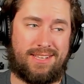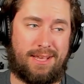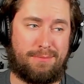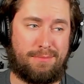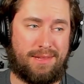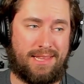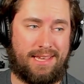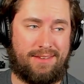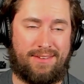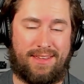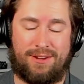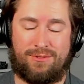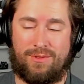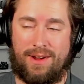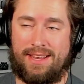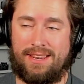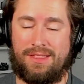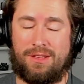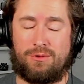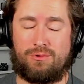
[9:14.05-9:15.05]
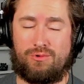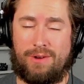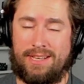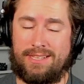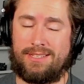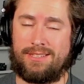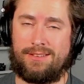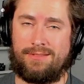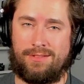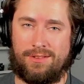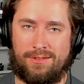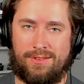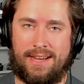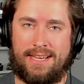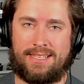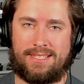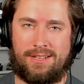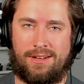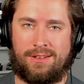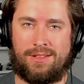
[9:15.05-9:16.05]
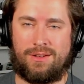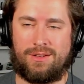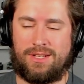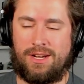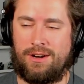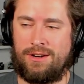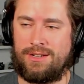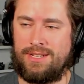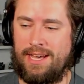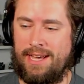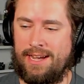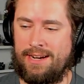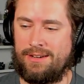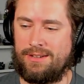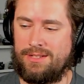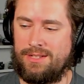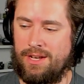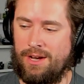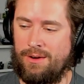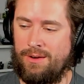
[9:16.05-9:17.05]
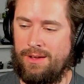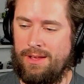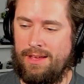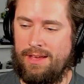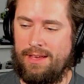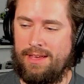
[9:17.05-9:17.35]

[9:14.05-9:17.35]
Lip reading: I believe he ran the rest of the race on those hard tires, so